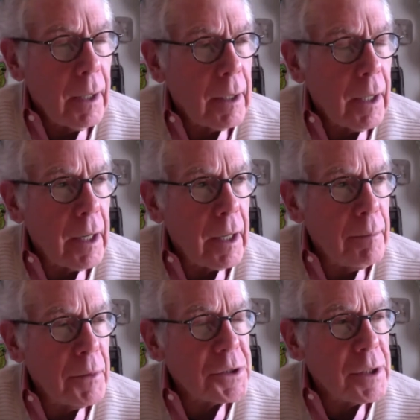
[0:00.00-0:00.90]
I
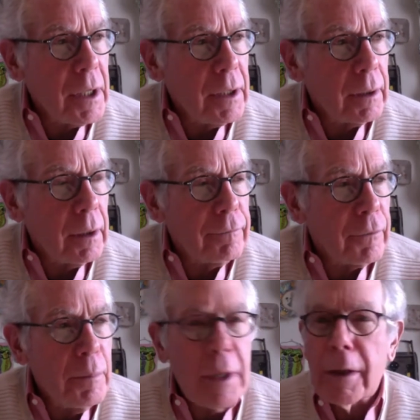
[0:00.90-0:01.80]
must say, for
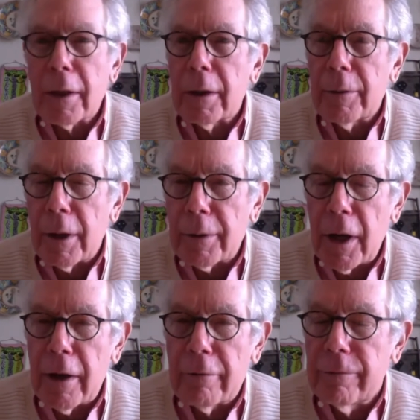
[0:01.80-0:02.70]
me, a
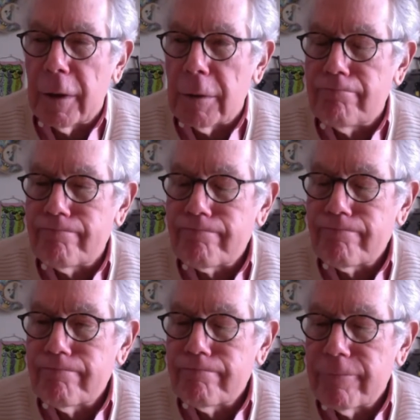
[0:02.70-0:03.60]
kind of
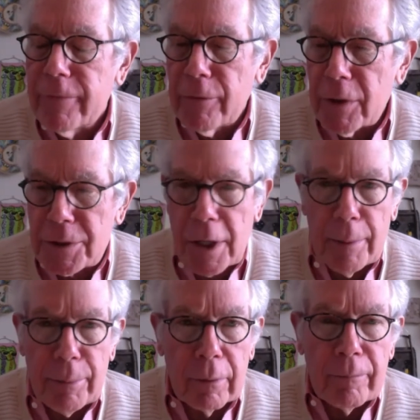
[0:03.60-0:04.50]
vivid
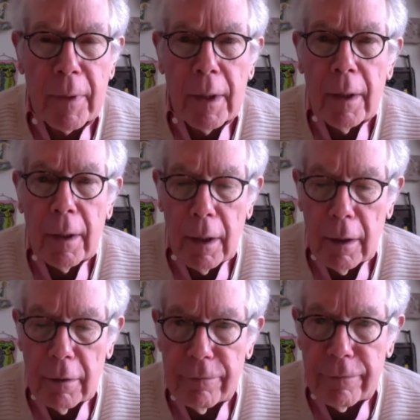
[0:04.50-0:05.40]
example
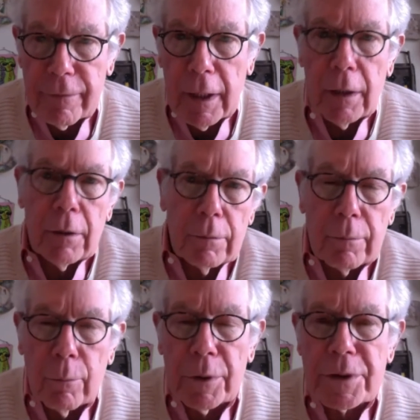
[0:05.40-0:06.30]
of how
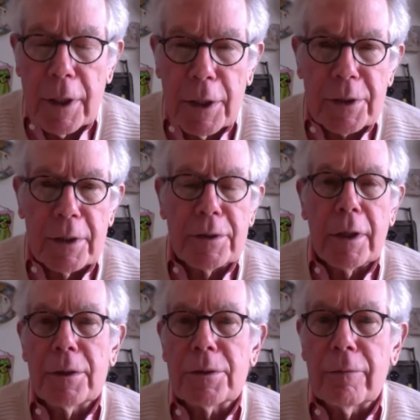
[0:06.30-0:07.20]
one's taste can
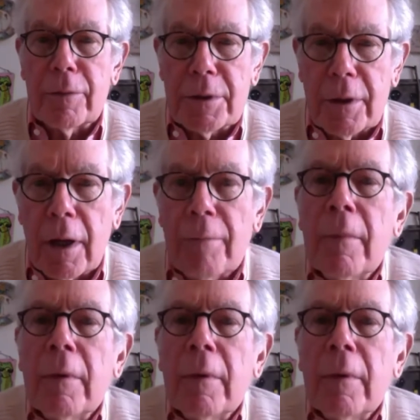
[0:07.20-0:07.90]
change over time